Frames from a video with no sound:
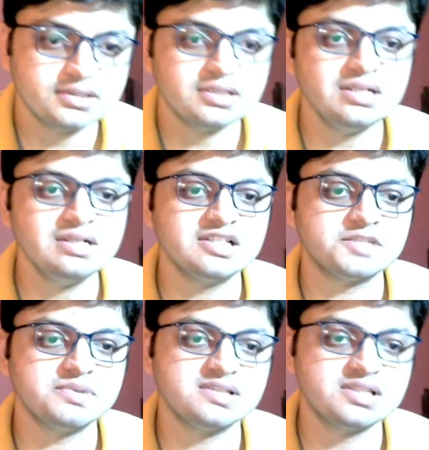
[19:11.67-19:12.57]

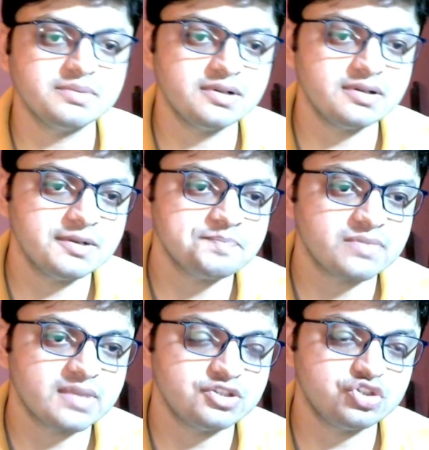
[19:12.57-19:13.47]
Indispensable
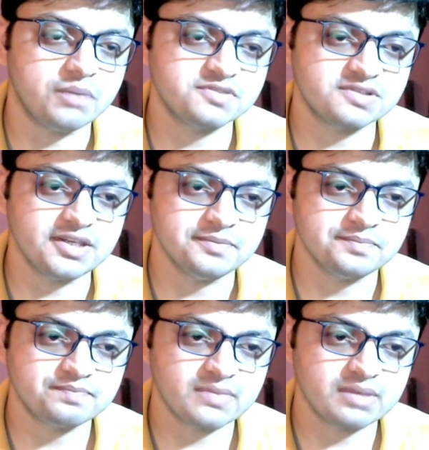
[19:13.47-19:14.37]
Chomsky,
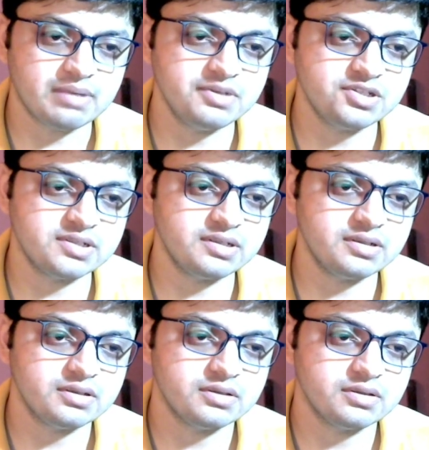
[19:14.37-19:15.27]
published
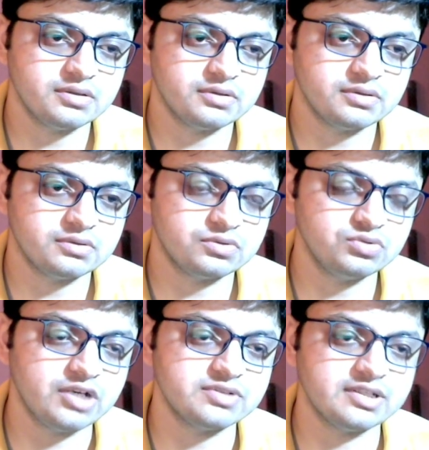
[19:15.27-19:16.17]
in
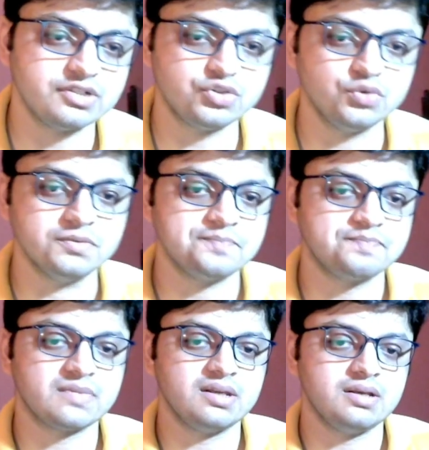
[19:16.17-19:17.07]
2002.
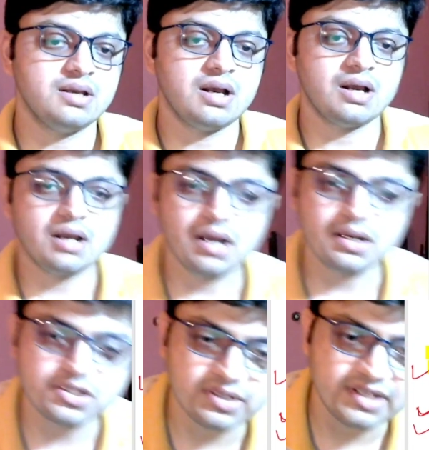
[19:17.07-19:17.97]

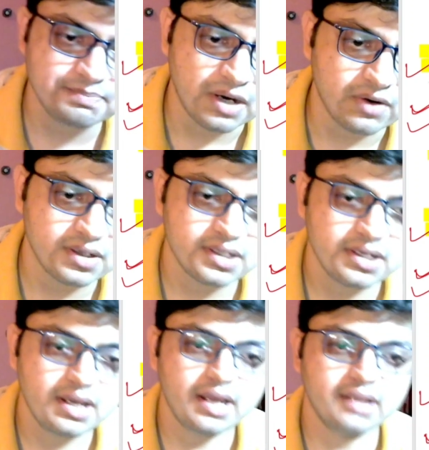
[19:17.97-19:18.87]
Understanding Power
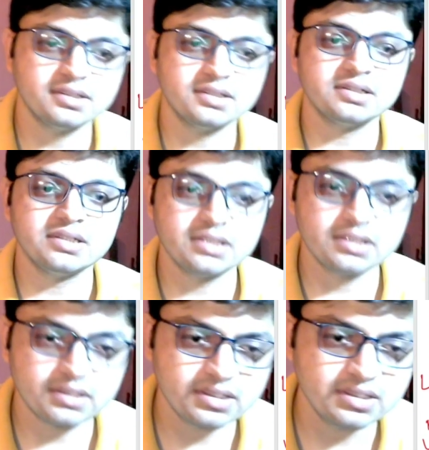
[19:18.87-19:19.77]
and the
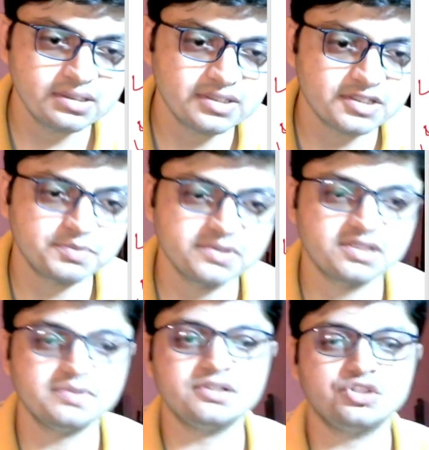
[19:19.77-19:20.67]

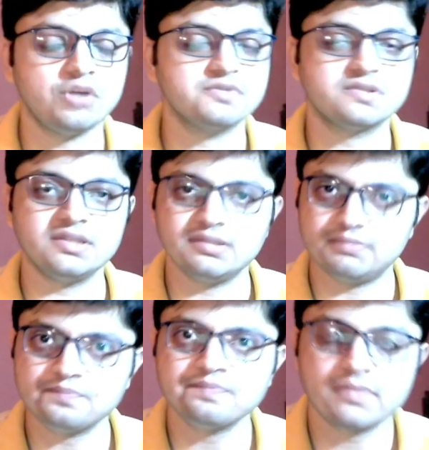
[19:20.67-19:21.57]
Indispensable Chomsky.
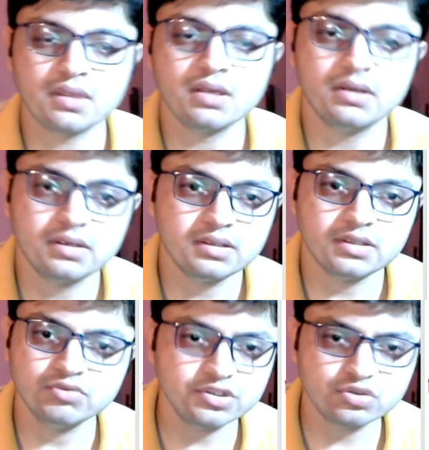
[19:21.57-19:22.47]

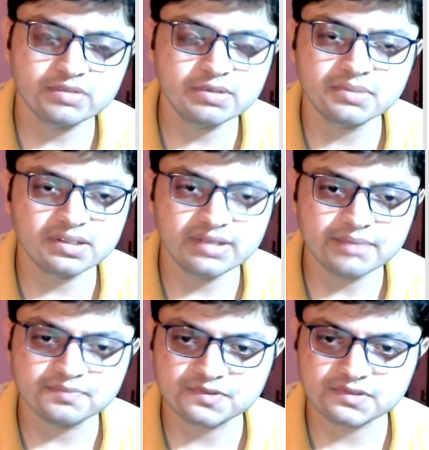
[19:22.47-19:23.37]
You need to remember the
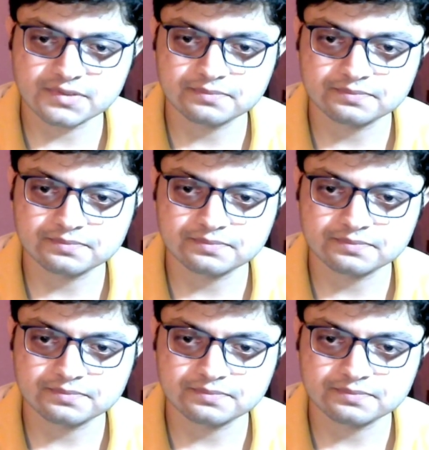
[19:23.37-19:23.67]
names.